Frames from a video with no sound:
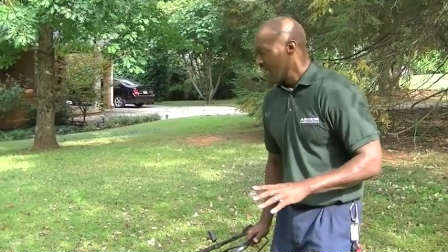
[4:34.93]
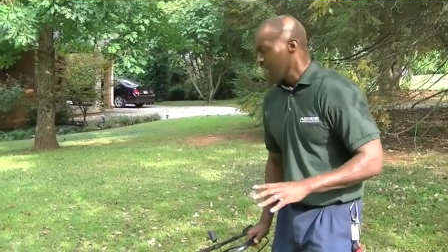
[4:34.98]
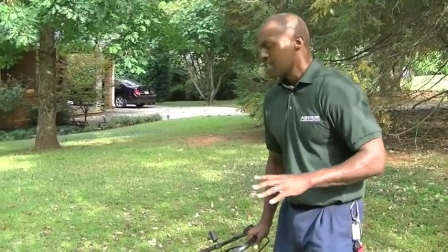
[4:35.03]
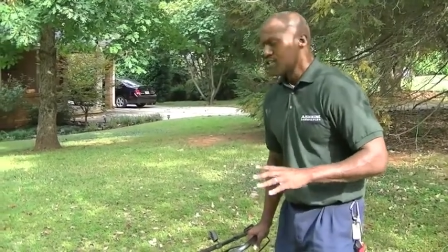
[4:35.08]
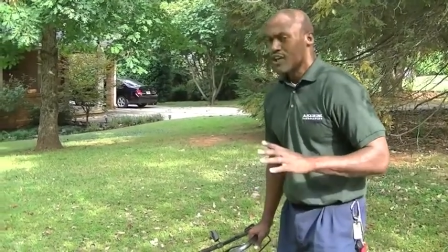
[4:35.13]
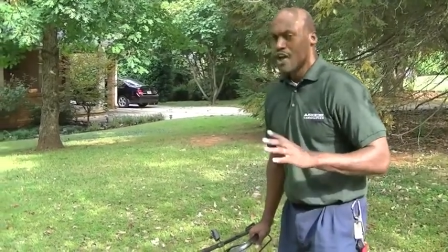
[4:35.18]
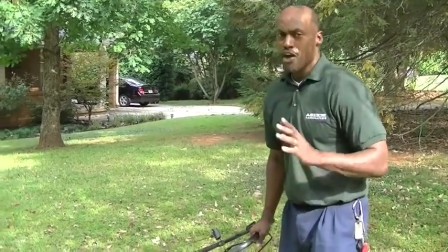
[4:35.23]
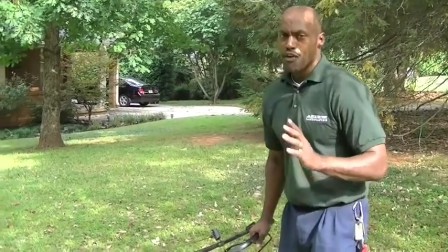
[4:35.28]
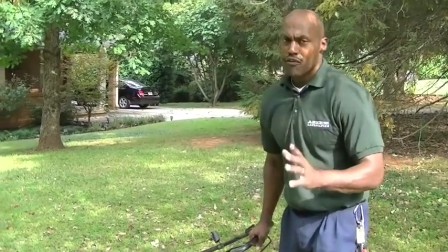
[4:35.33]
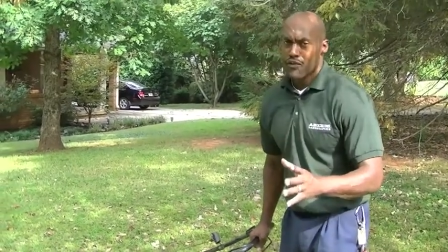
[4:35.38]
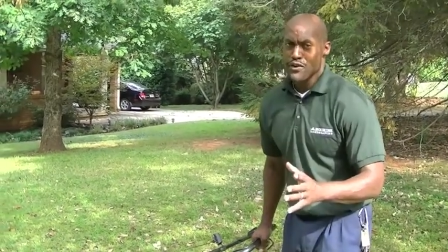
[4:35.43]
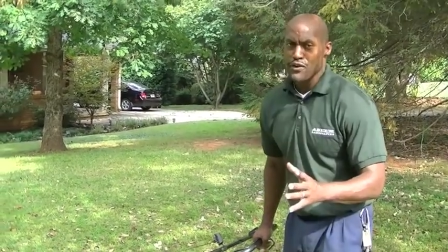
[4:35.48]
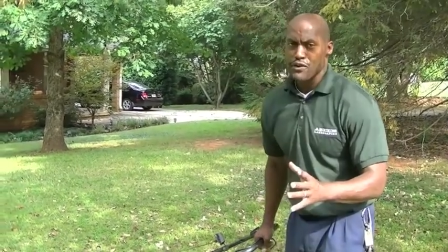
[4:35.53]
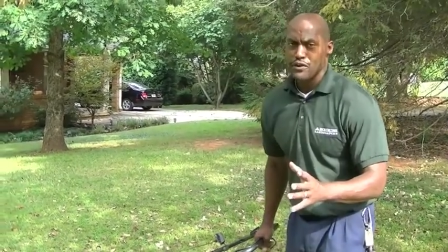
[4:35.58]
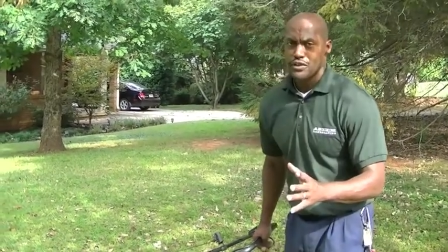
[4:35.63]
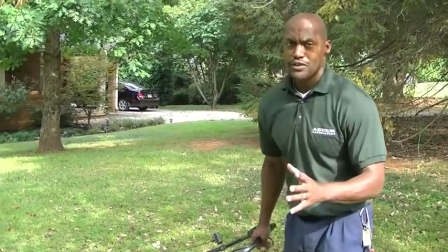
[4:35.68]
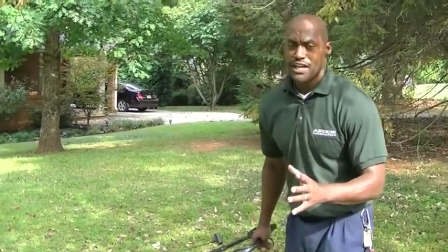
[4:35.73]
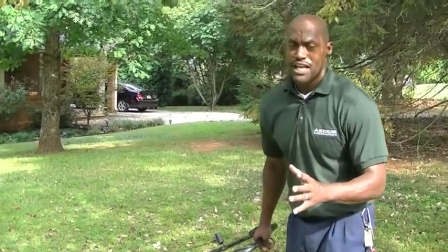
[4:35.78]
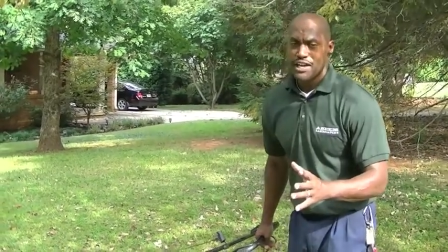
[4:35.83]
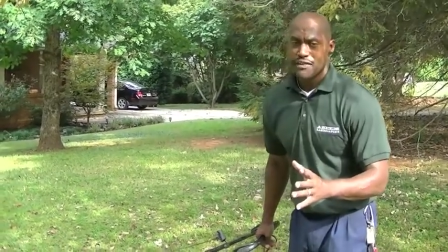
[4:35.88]
It's all for
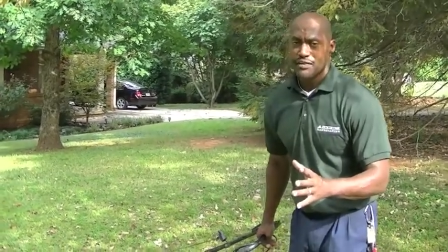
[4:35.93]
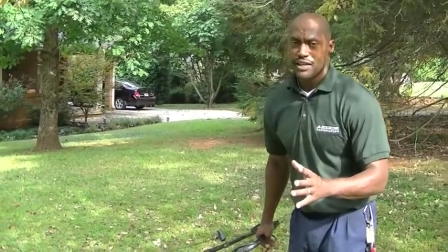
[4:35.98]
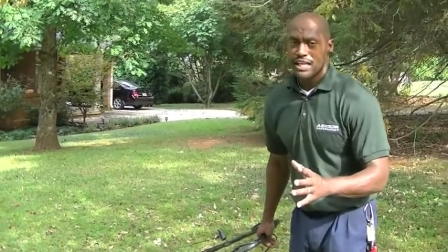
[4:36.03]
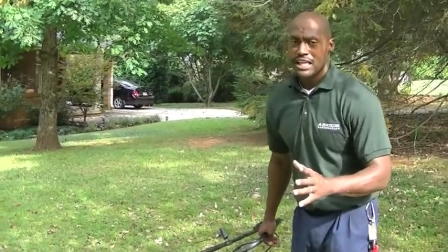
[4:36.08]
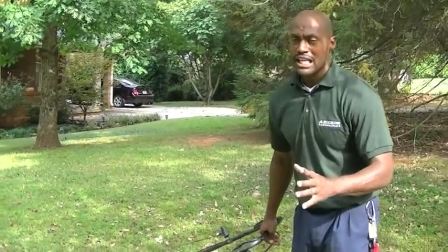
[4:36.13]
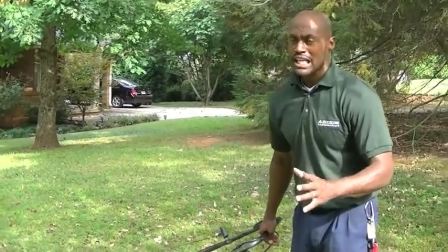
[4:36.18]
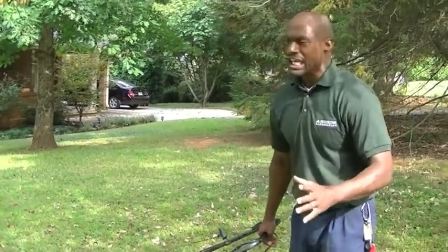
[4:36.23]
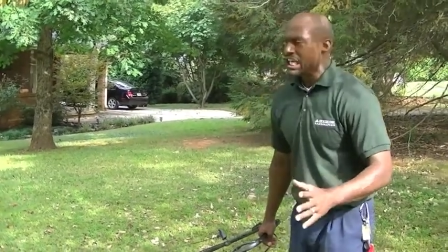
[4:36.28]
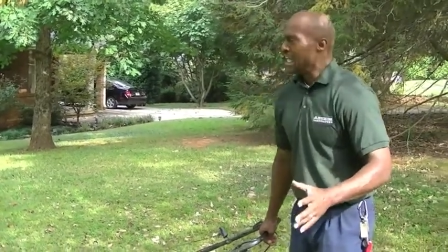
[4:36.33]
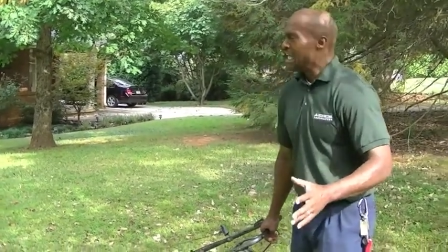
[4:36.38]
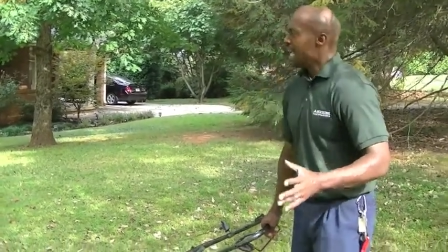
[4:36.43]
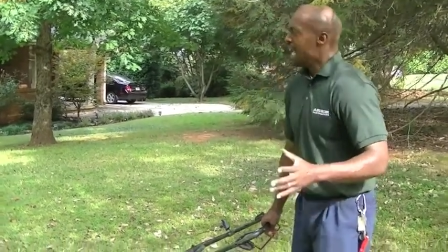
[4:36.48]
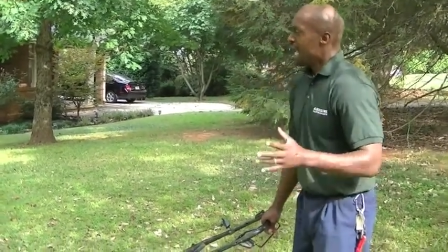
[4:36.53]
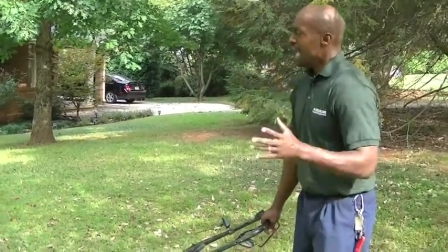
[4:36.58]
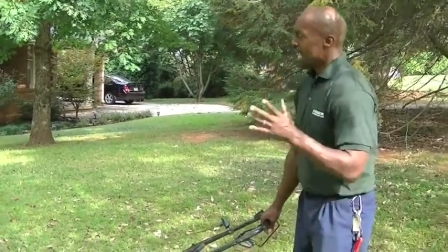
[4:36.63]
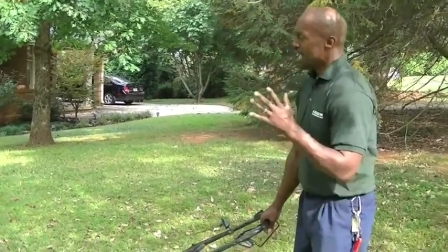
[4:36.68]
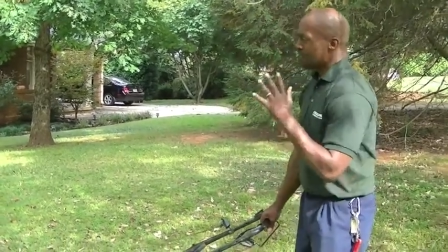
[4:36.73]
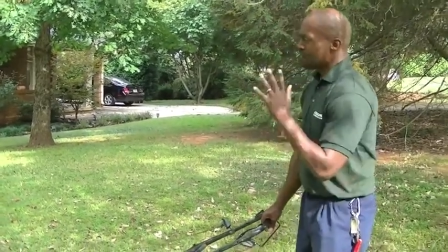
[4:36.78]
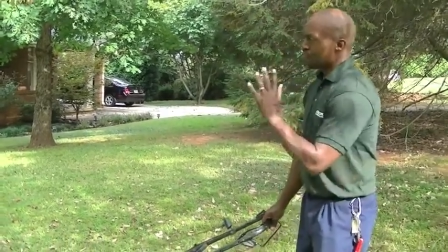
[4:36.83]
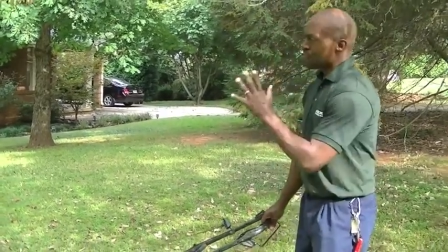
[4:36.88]
your safety
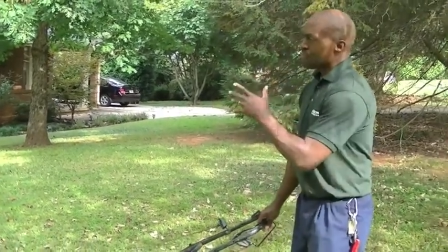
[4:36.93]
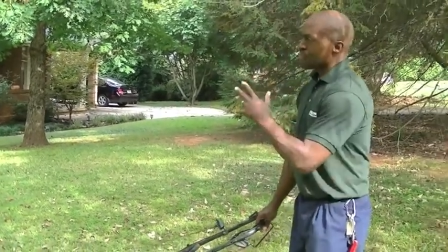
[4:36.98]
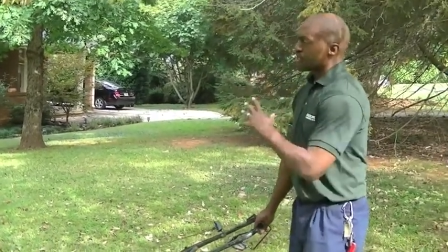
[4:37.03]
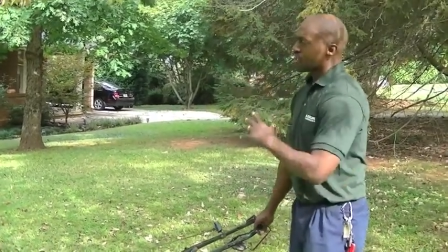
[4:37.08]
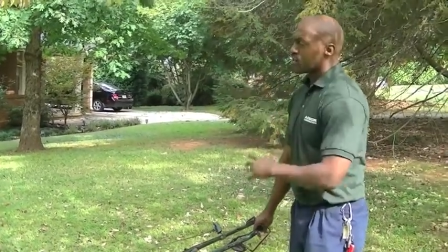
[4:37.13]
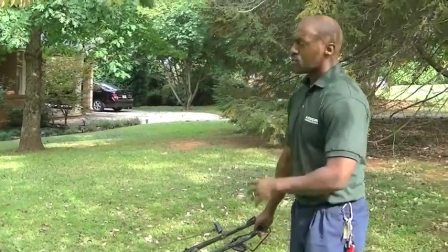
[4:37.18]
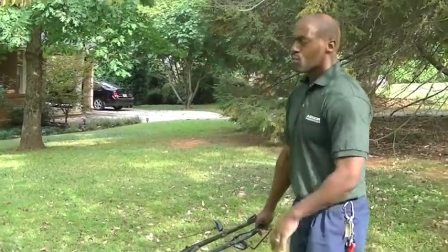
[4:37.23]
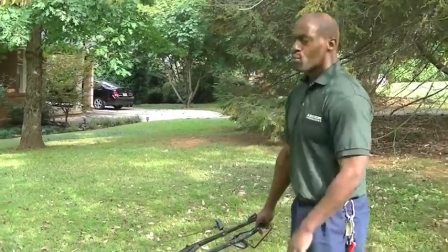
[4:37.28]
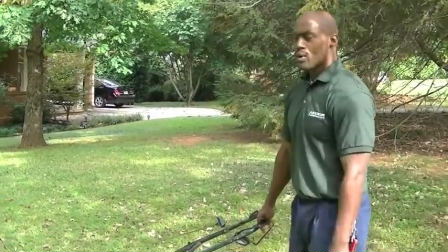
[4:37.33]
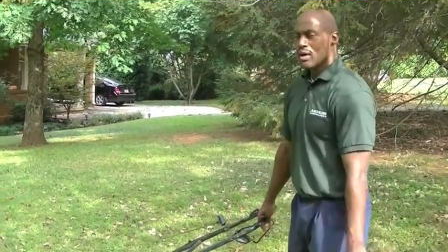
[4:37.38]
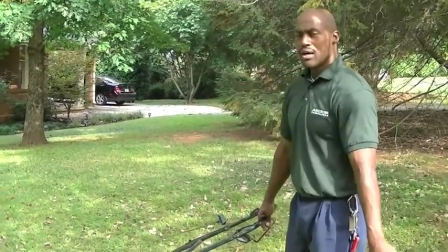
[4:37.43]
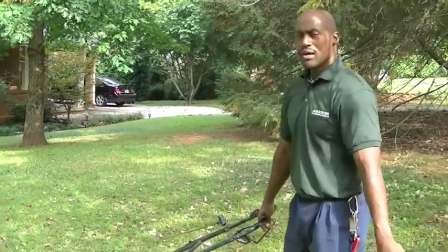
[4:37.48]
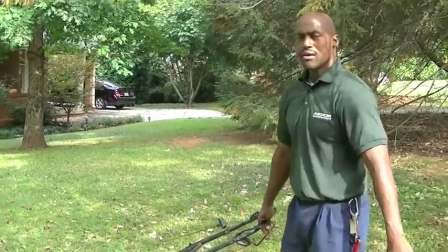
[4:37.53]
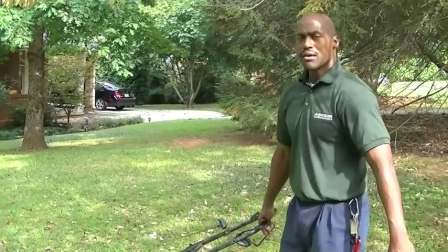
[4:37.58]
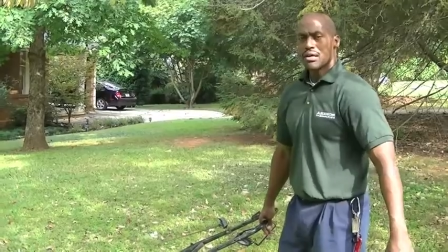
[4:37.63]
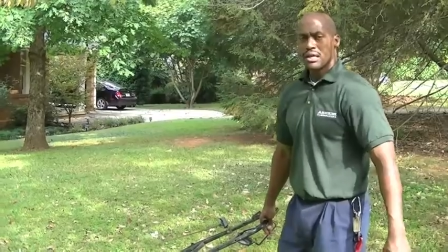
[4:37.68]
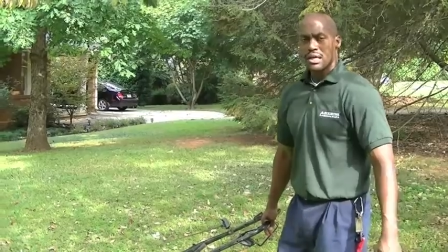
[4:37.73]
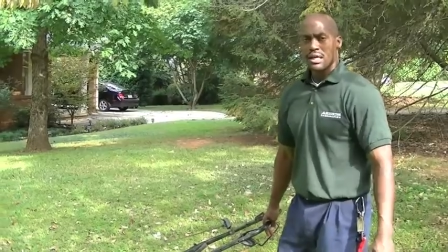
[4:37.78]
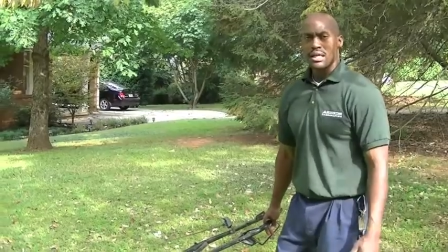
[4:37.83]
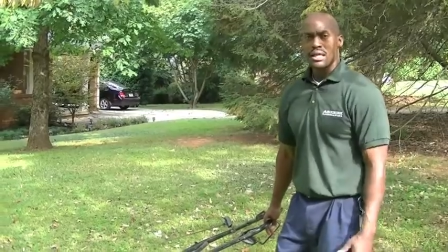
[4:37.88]
and for a
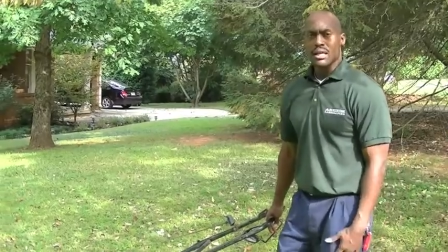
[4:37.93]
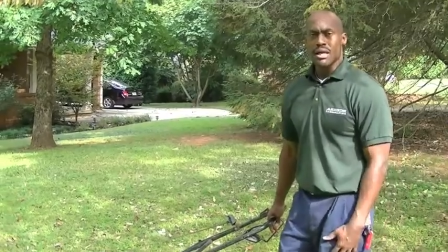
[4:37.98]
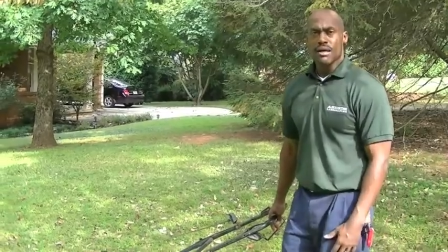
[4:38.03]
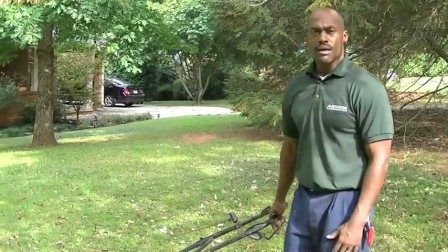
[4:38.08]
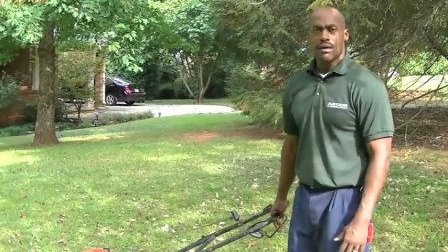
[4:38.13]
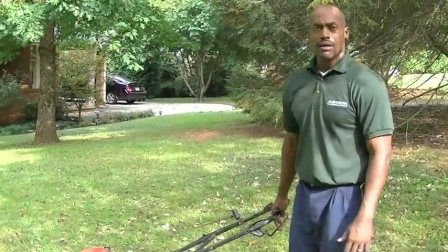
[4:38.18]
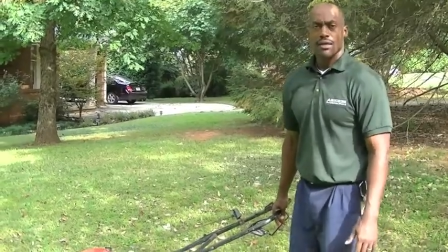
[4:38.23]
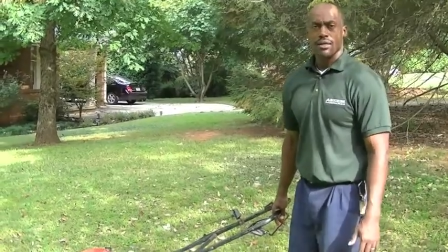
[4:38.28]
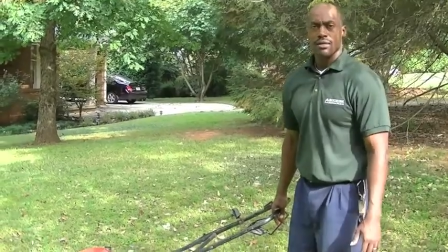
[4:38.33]
well-cut lawn.